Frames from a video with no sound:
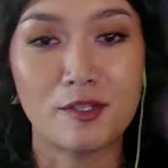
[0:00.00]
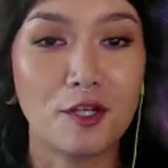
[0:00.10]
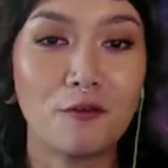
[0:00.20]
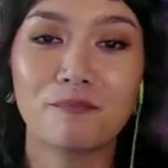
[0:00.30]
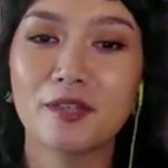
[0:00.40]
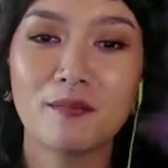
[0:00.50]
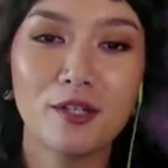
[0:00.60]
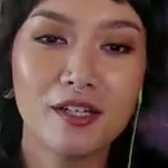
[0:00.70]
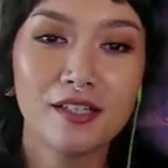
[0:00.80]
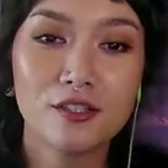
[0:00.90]
So
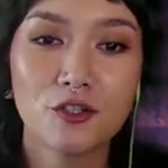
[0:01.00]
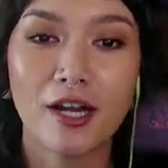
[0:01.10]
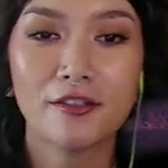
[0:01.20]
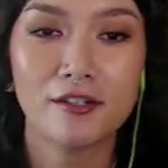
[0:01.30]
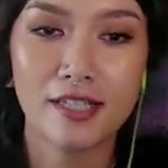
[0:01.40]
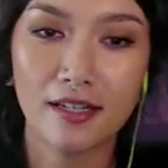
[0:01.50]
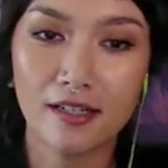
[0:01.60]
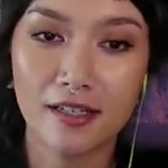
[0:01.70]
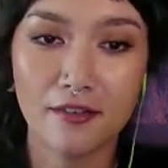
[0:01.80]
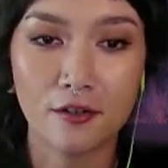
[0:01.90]
communities track their
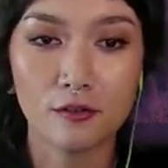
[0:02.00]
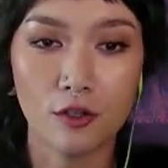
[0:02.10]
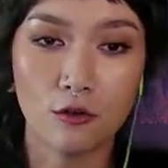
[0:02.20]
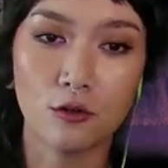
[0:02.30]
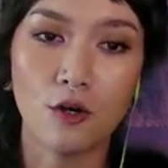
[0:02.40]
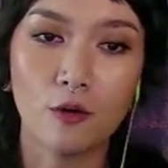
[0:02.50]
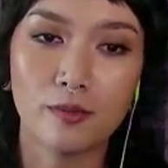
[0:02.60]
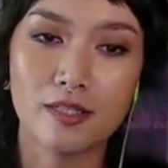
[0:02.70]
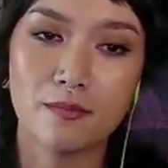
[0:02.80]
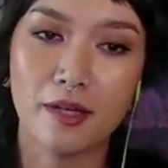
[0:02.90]
data in their local
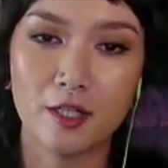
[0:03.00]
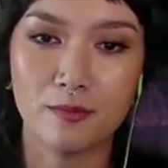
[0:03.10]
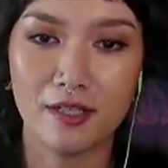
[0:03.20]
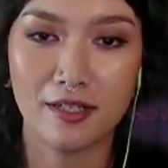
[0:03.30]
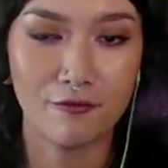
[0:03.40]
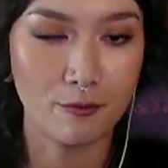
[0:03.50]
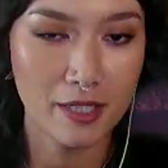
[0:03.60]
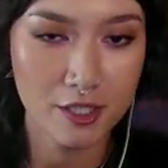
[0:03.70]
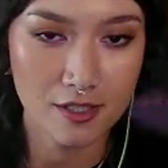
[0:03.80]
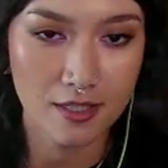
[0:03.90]
homeless management
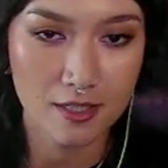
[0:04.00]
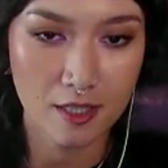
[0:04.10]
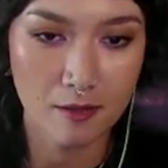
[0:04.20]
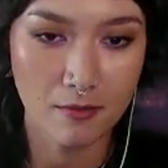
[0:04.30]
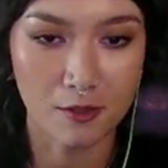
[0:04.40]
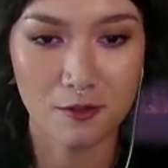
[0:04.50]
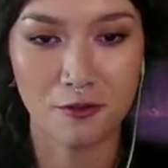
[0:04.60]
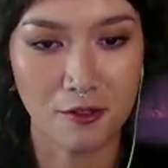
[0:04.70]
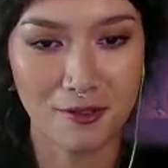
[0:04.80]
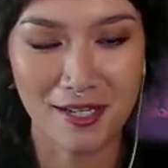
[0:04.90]
information system, also
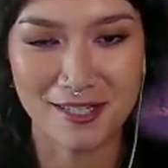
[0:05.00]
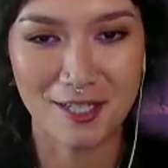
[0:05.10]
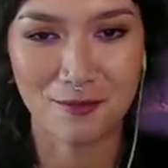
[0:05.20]
known as